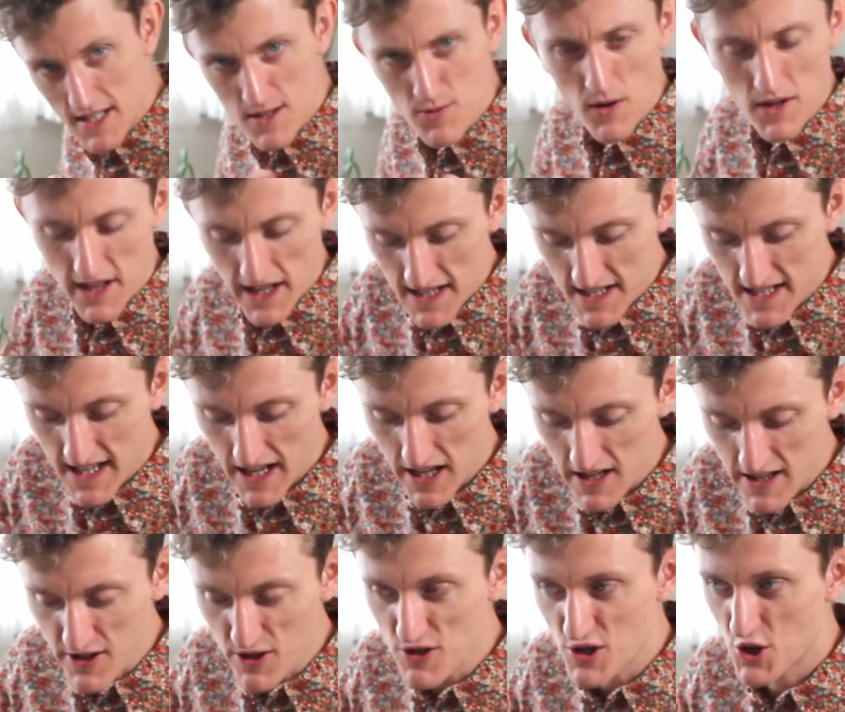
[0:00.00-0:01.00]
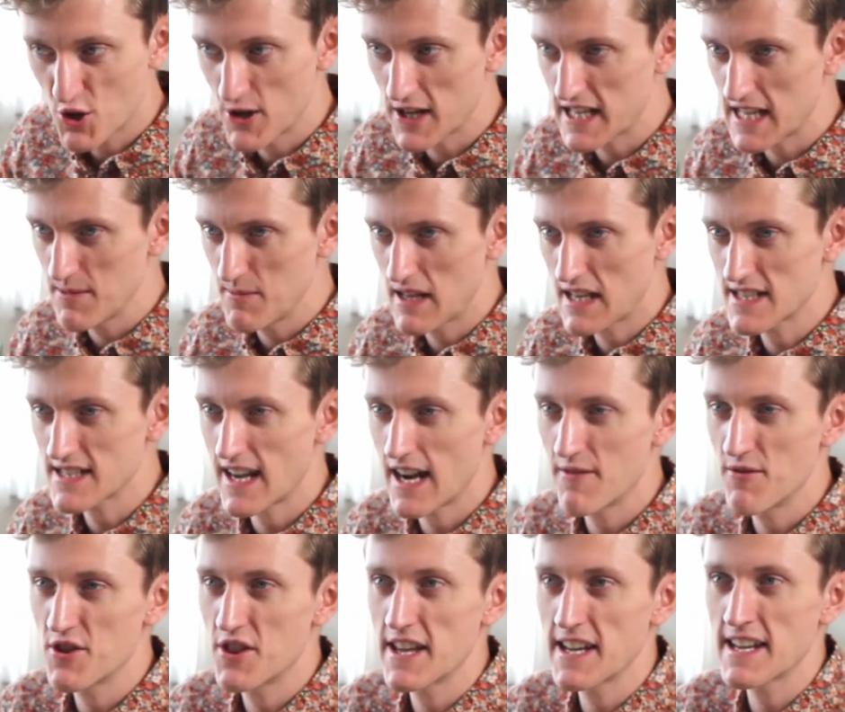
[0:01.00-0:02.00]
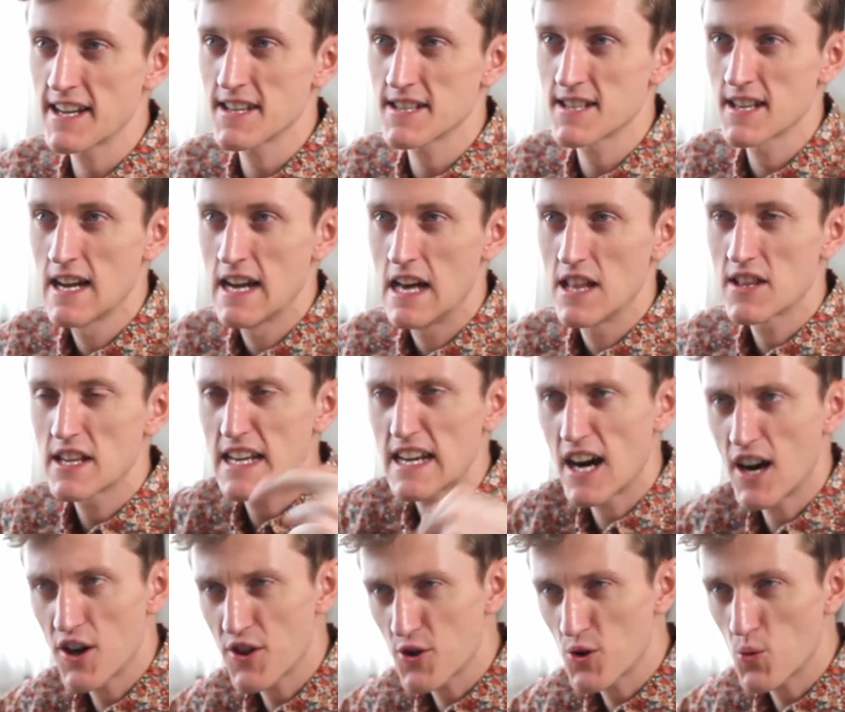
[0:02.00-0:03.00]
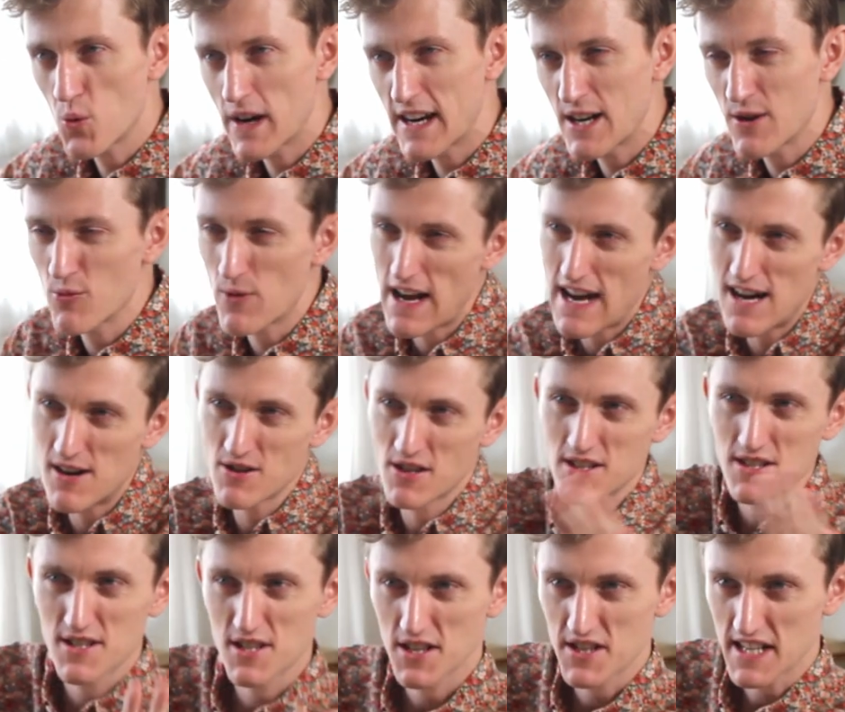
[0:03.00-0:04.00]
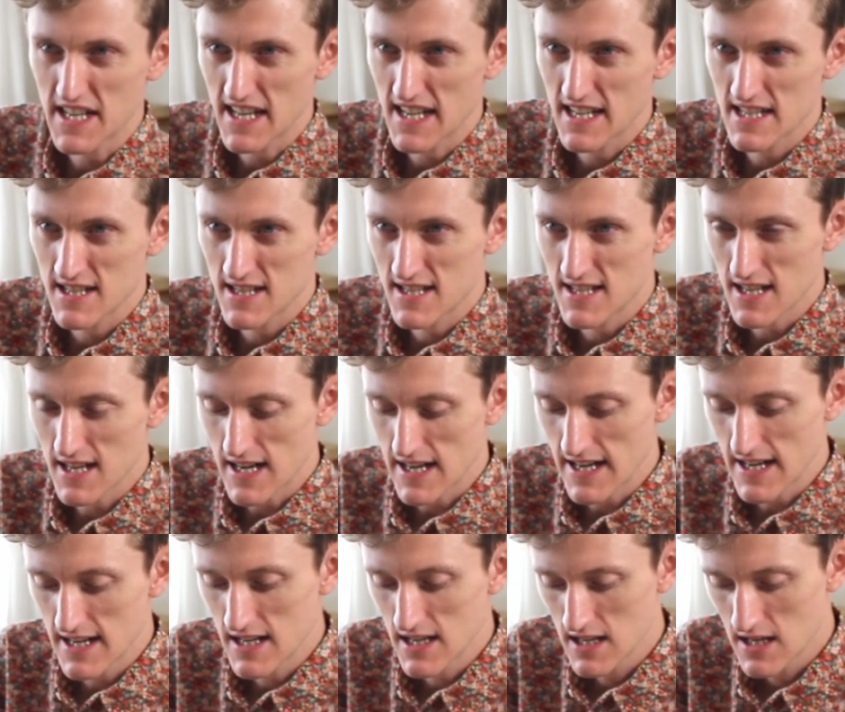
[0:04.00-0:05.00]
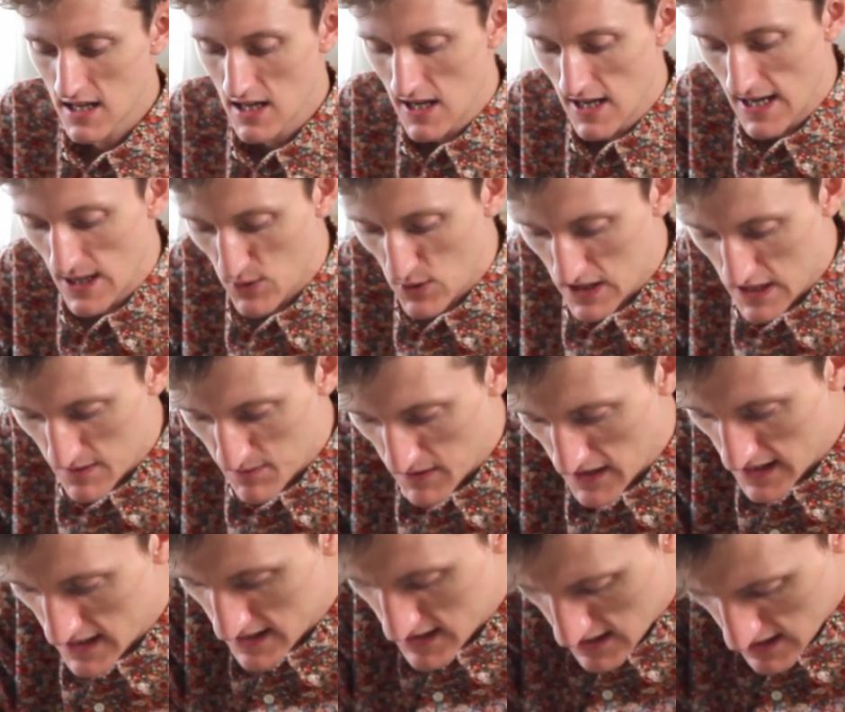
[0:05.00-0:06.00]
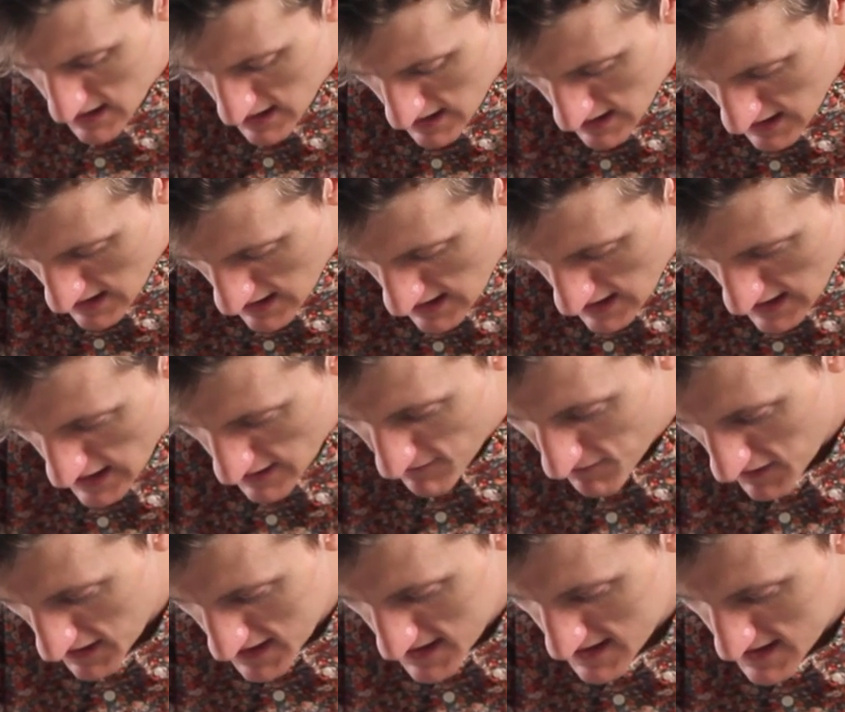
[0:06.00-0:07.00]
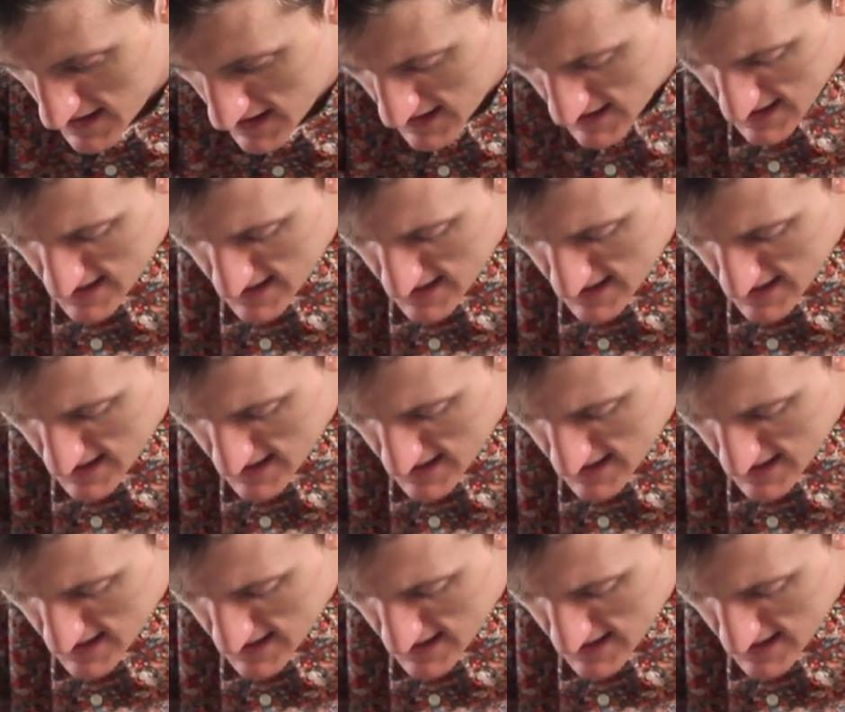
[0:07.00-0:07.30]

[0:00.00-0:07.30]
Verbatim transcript: this is where things get a little tricky because everything is the other way around because it's on the inside, which means if this is the